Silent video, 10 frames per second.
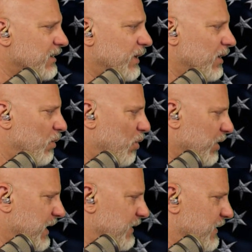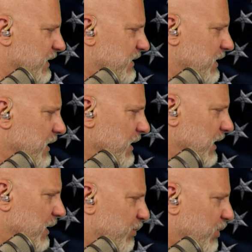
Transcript: We are working this in